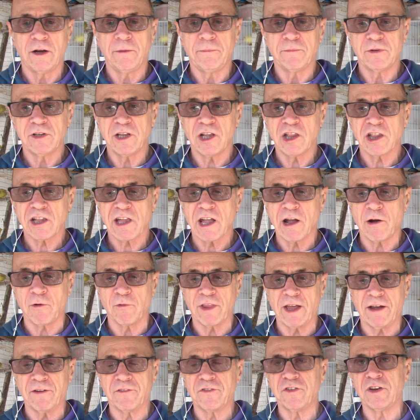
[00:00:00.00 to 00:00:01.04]
discount
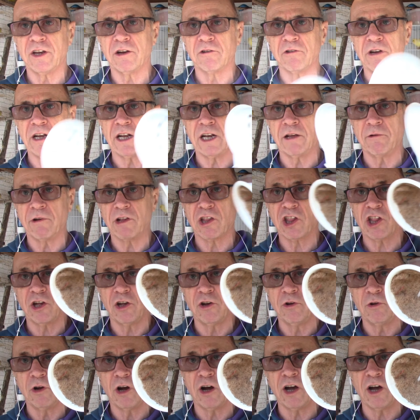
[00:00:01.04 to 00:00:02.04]
that theory anyway? So